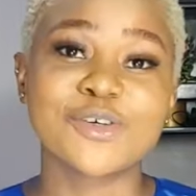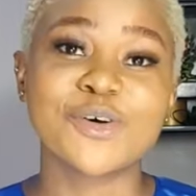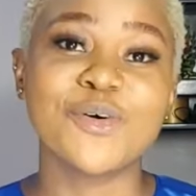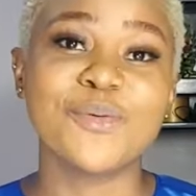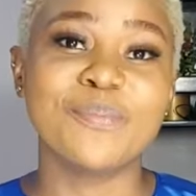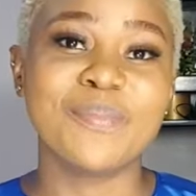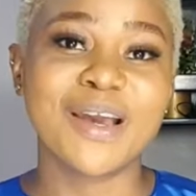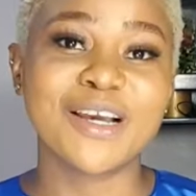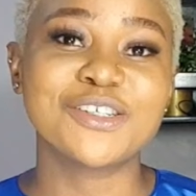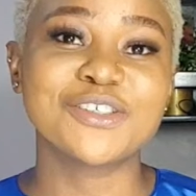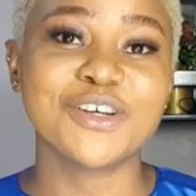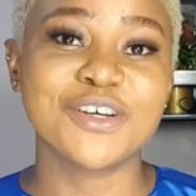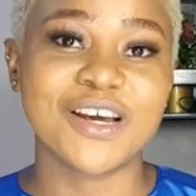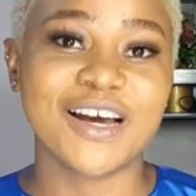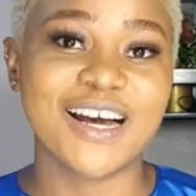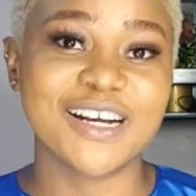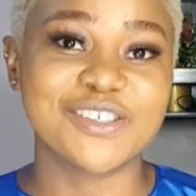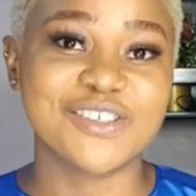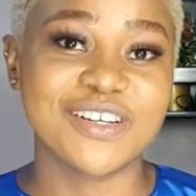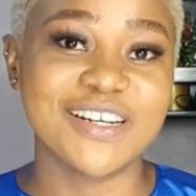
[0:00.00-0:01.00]
so make sure you're
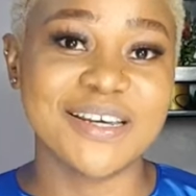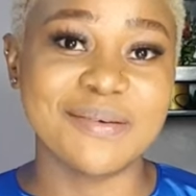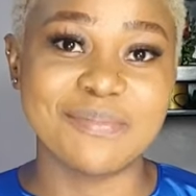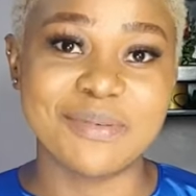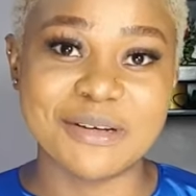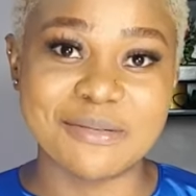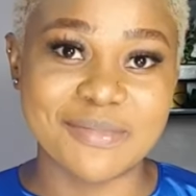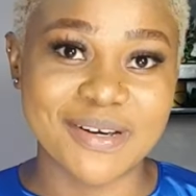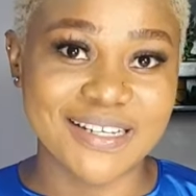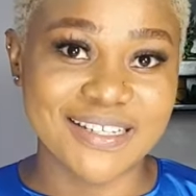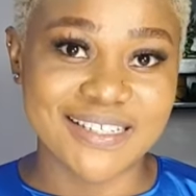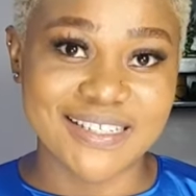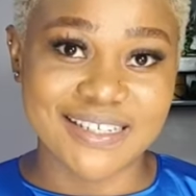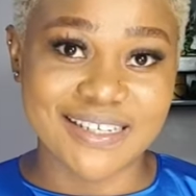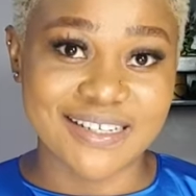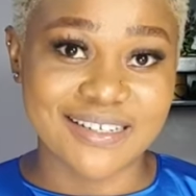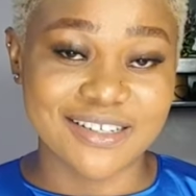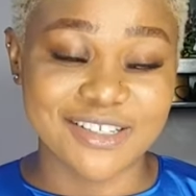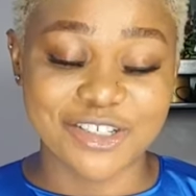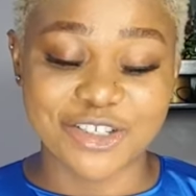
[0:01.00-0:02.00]
actually
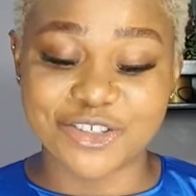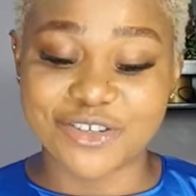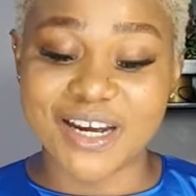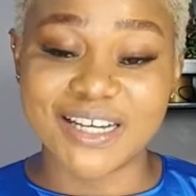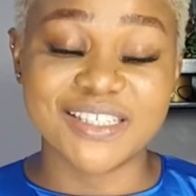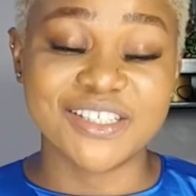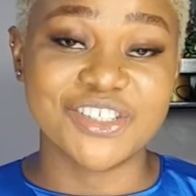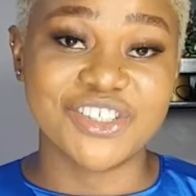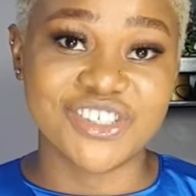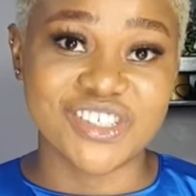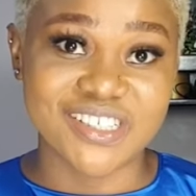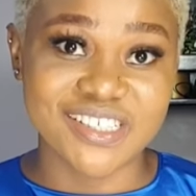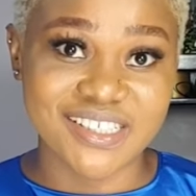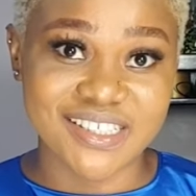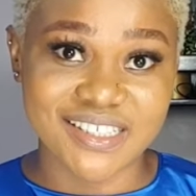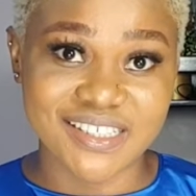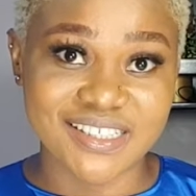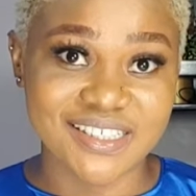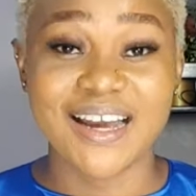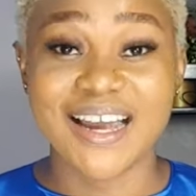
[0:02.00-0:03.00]
implementing the strategies
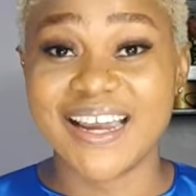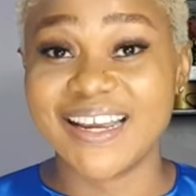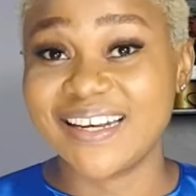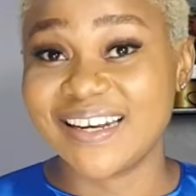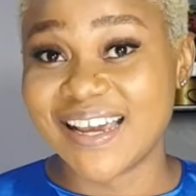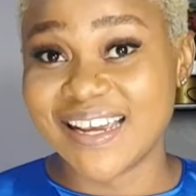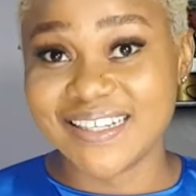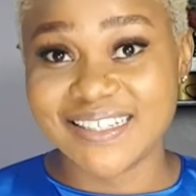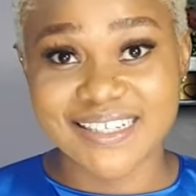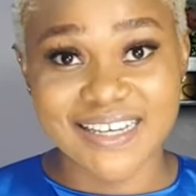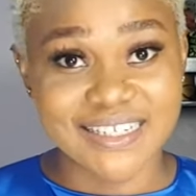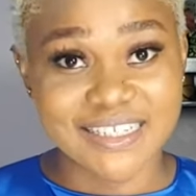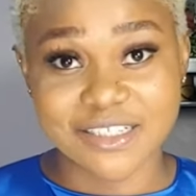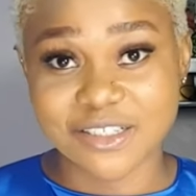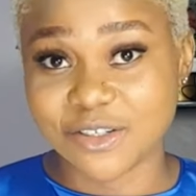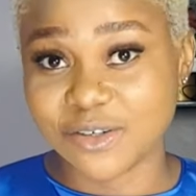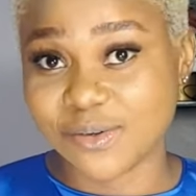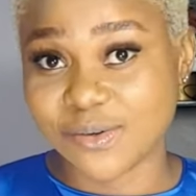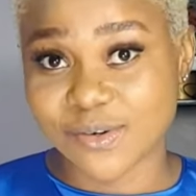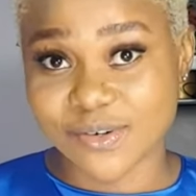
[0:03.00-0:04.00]
highlighted
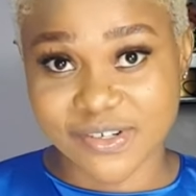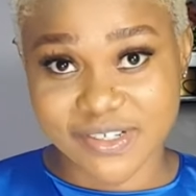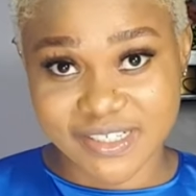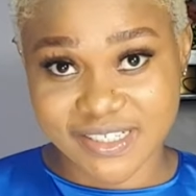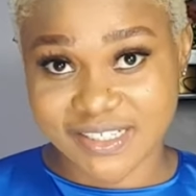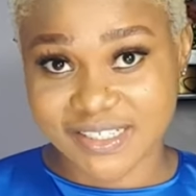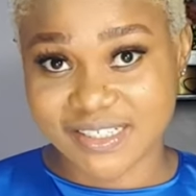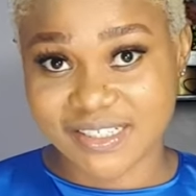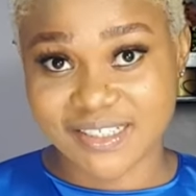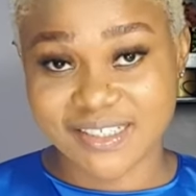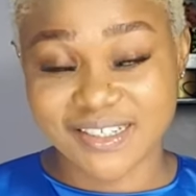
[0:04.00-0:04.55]
in the course.